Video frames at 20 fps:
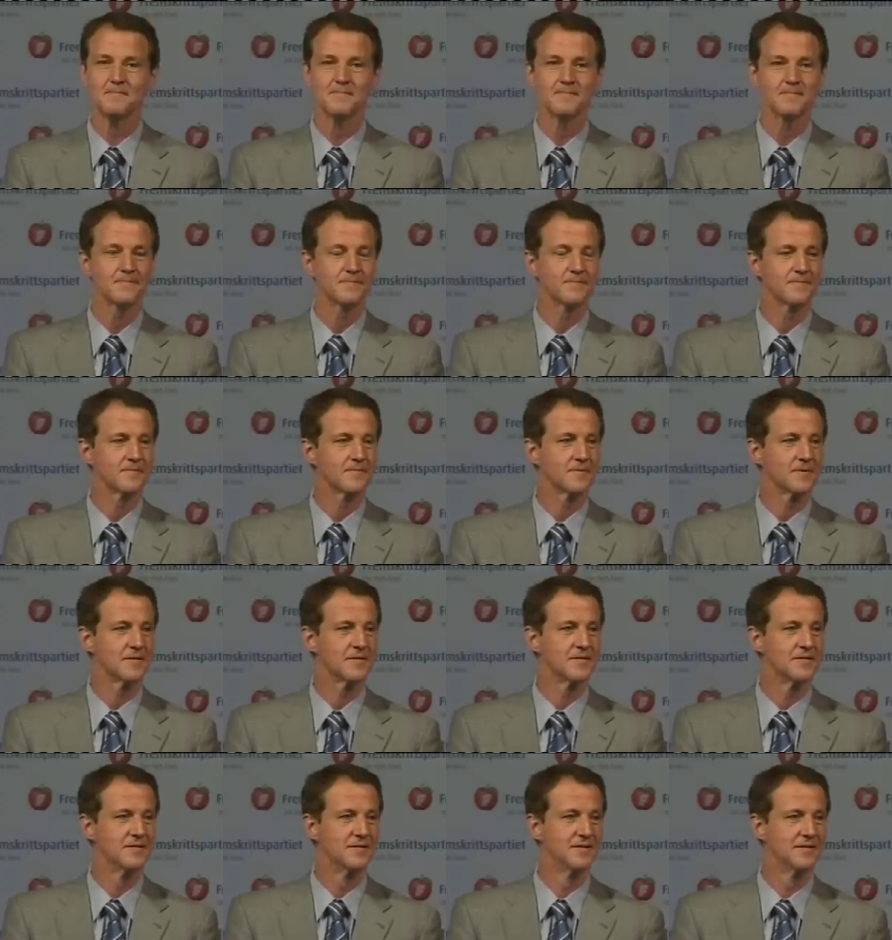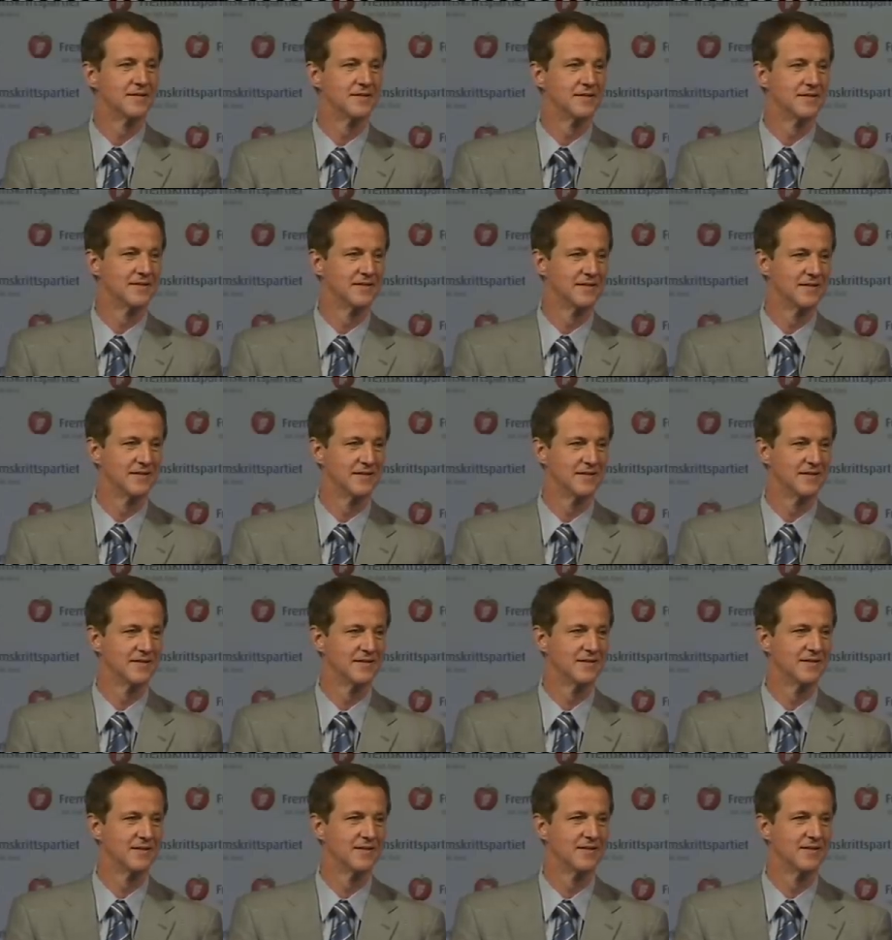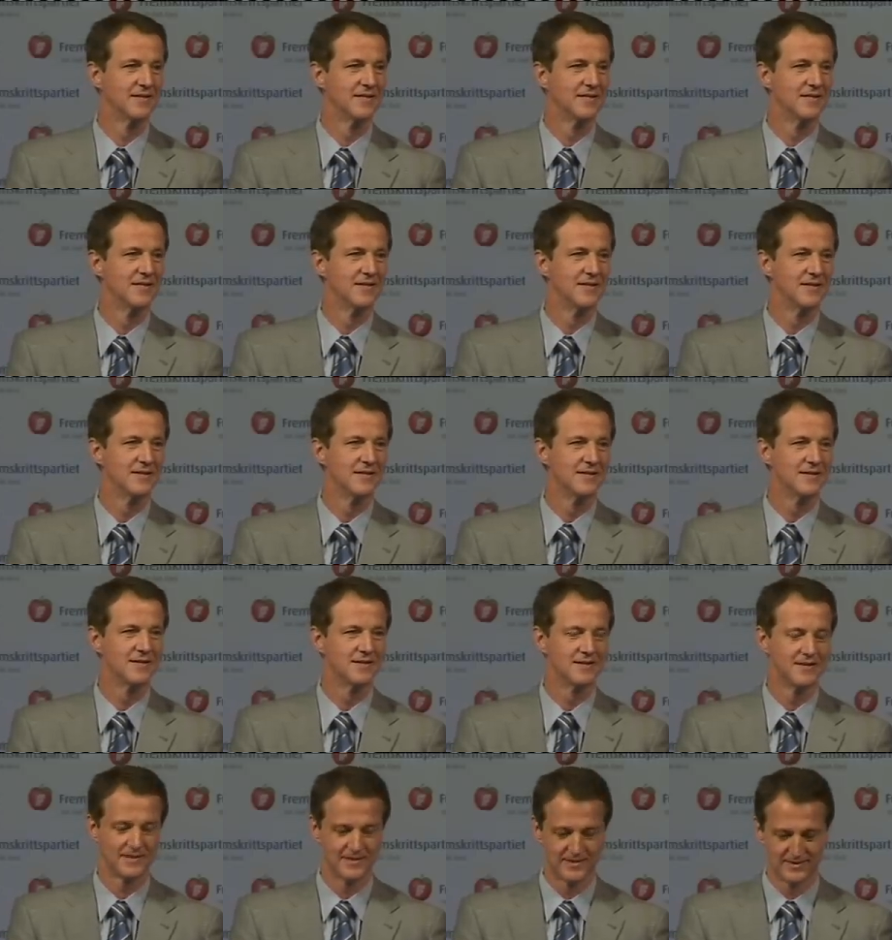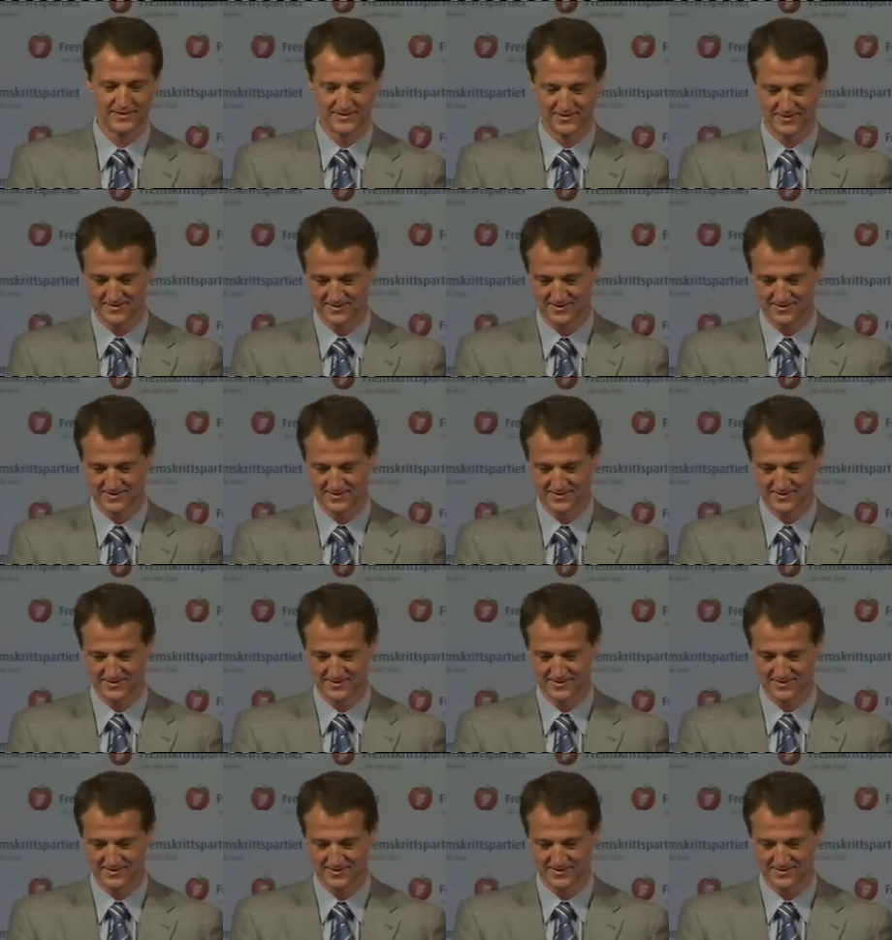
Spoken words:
Nothing is said.